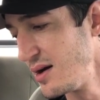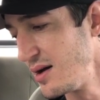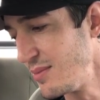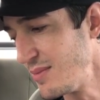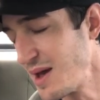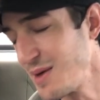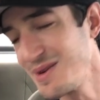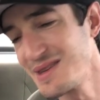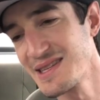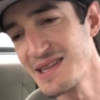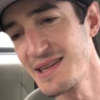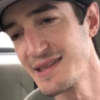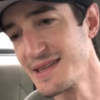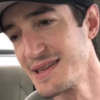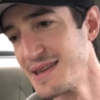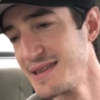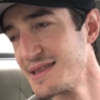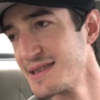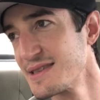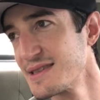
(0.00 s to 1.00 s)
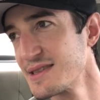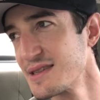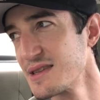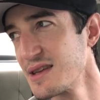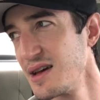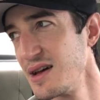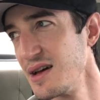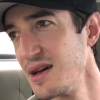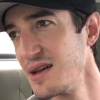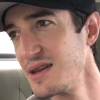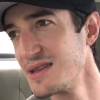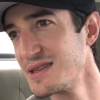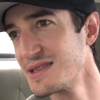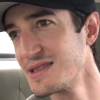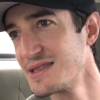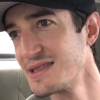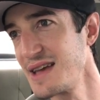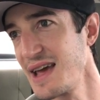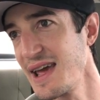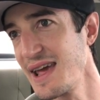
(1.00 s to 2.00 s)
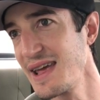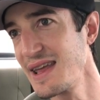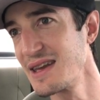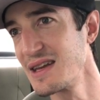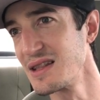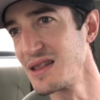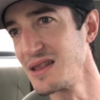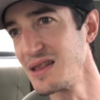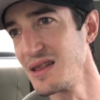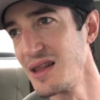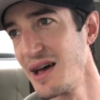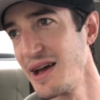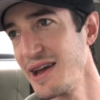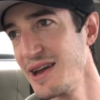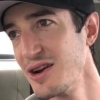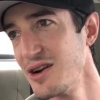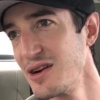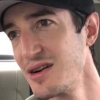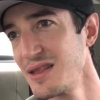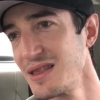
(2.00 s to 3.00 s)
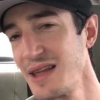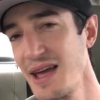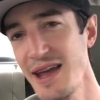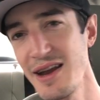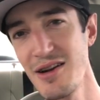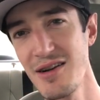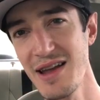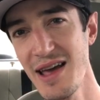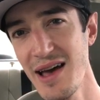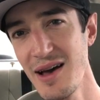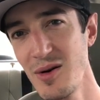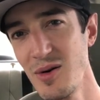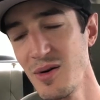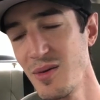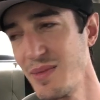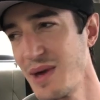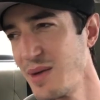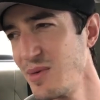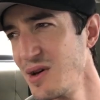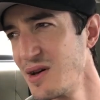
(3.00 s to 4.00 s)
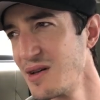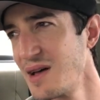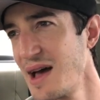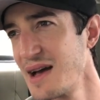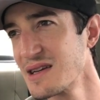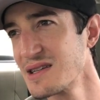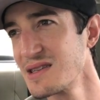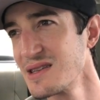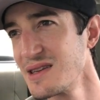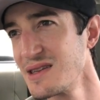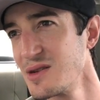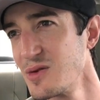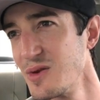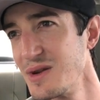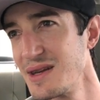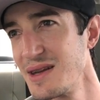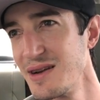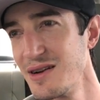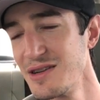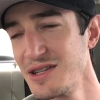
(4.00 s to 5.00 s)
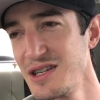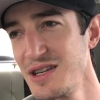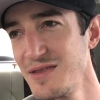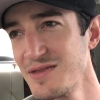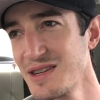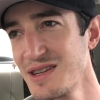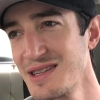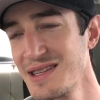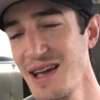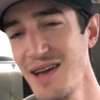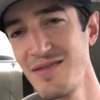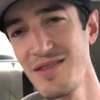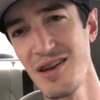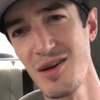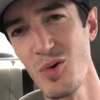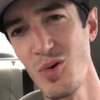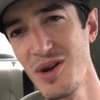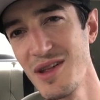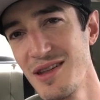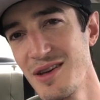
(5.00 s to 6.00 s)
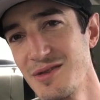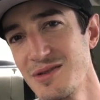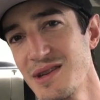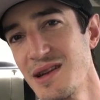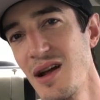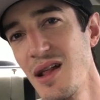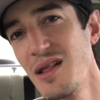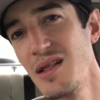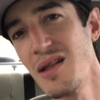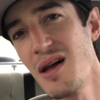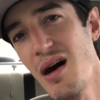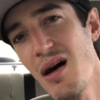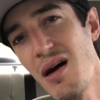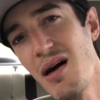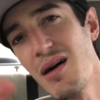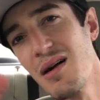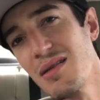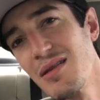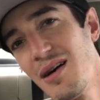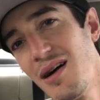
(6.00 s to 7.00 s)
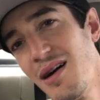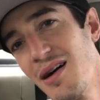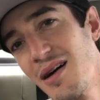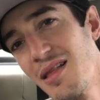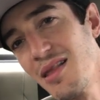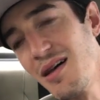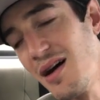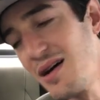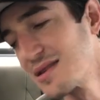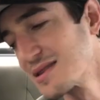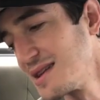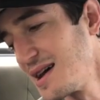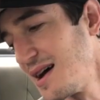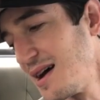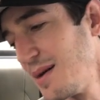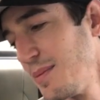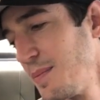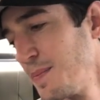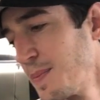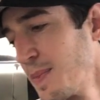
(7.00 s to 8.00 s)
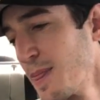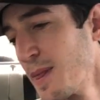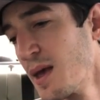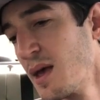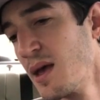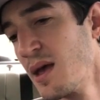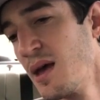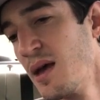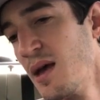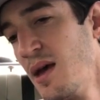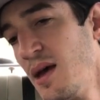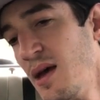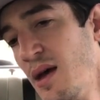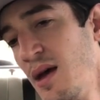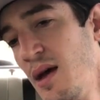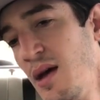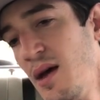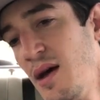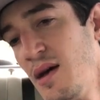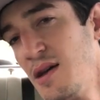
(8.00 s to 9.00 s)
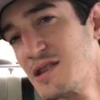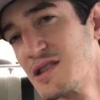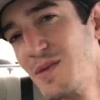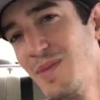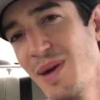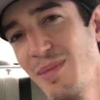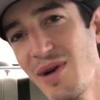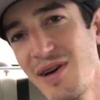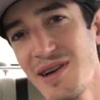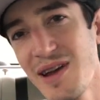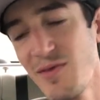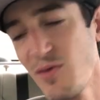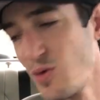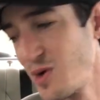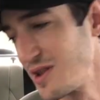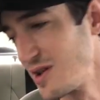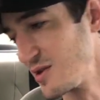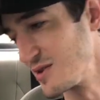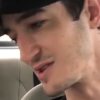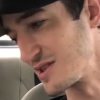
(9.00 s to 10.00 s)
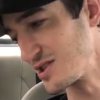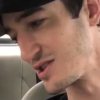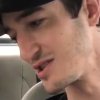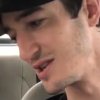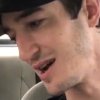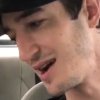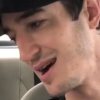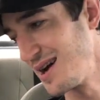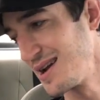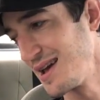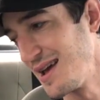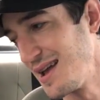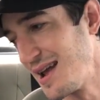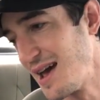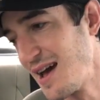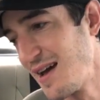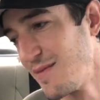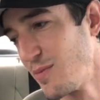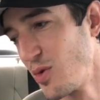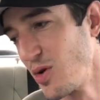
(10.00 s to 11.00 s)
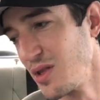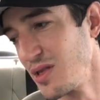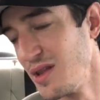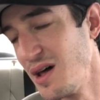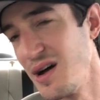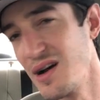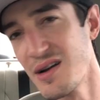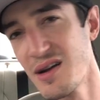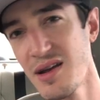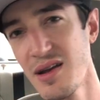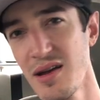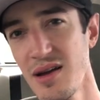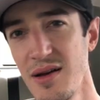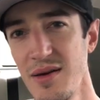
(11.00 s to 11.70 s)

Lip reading: Maybe since it's staying lighter later now, maybe I'll actually do a dinner shift, because I haven't done one of those in a long, long, long time. So maybe I'll give one of those a shot and have more luck.